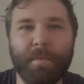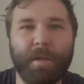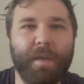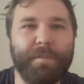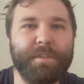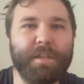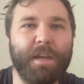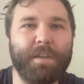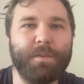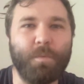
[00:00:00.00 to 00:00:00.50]

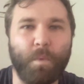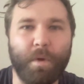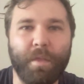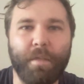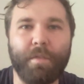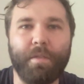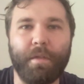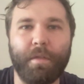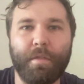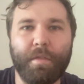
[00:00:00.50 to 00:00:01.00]
leaves us
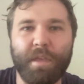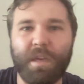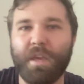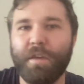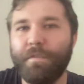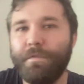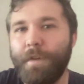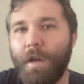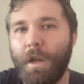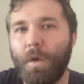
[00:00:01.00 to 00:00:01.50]
with the
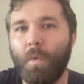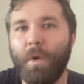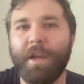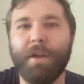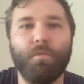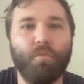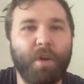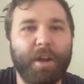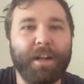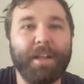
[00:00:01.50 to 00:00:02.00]

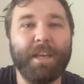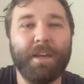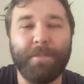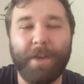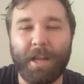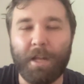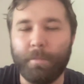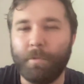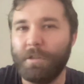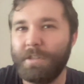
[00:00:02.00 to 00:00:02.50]
following readily
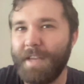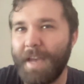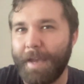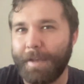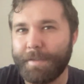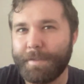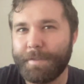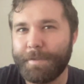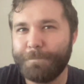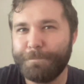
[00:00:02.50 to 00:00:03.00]
available
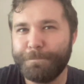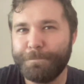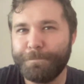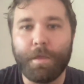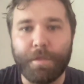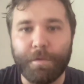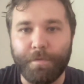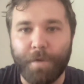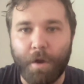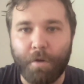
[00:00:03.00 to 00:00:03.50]
texts:
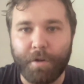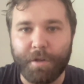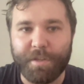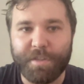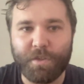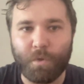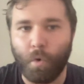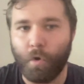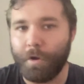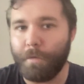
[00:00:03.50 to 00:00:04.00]
the various
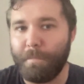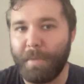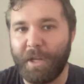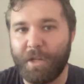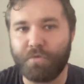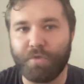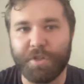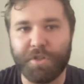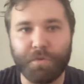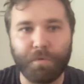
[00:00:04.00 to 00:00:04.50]
sword and
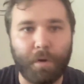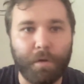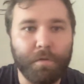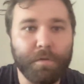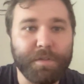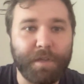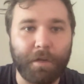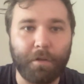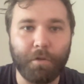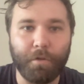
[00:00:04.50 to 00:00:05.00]
military
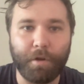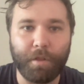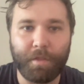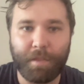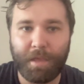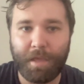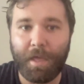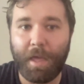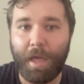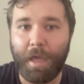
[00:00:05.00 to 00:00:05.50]
scrolls, including
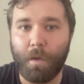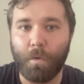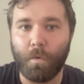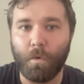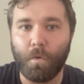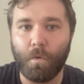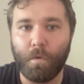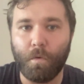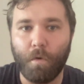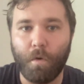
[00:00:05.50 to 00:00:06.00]
the
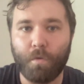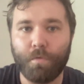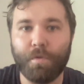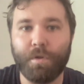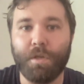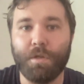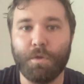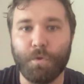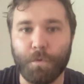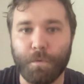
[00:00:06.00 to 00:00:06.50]
Heiho
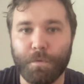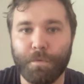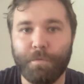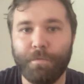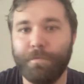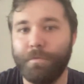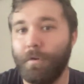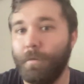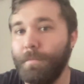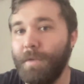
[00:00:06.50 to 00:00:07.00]

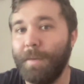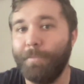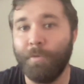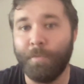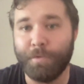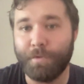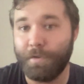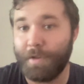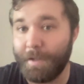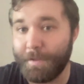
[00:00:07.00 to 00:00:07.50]
Okugisho from
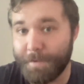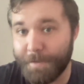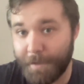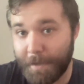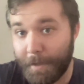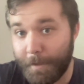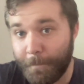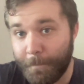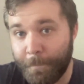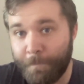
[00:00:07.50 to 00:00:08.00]
Yamamoto
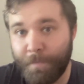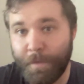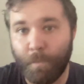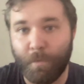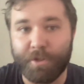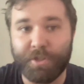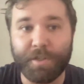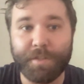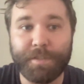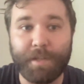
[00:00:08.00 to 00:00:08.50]
Kansuke,
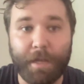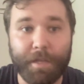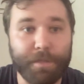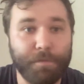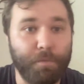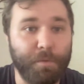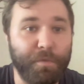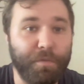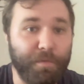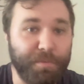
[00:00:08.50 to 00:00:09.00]
which extends
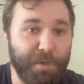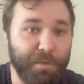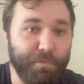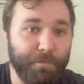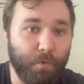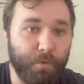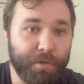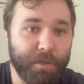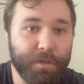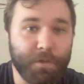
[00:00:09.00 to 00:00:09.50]
from the
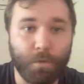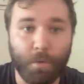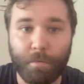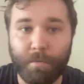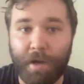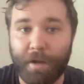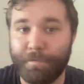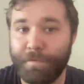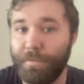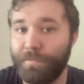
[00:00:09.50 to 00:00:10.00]
1540s to
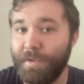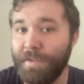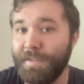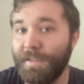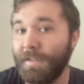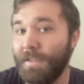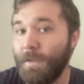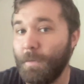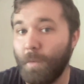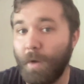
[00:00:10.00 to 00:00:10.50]
around
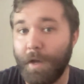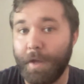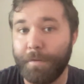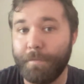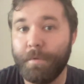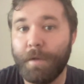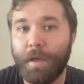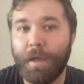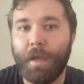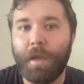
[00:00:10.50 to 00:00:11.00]

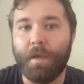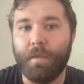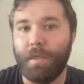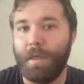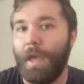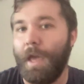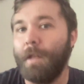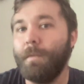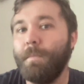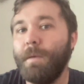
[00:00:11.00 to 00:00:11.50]
1561,
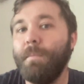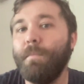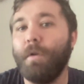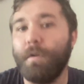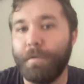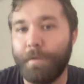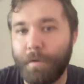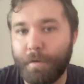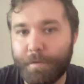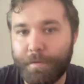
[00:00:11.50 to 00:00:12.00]
the Enpi
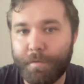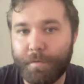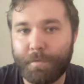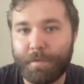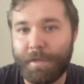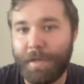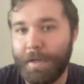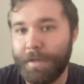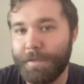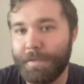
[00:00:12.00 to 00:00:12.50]
Mokuroku
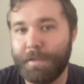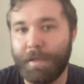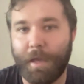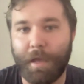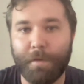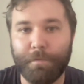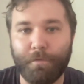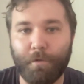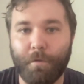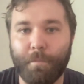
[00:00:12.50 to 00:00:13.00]
text
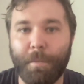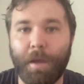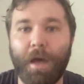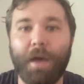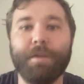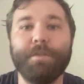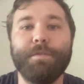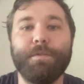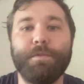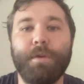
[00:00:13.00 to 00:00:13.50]
from
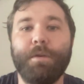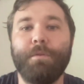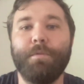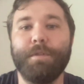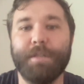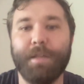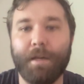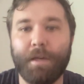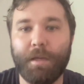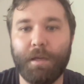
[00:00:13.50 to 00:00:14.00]
Aisu
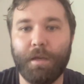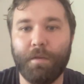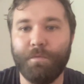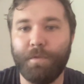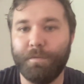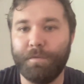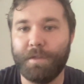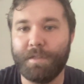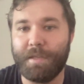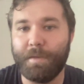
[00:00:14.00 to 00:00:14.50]
Ikosai in
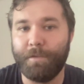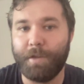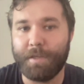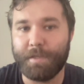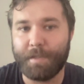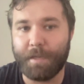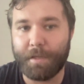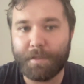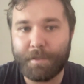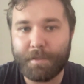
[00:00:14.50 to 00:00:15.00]

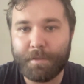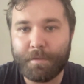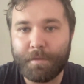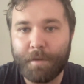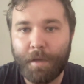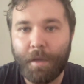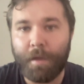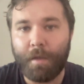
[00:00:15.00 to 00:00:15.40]
1576,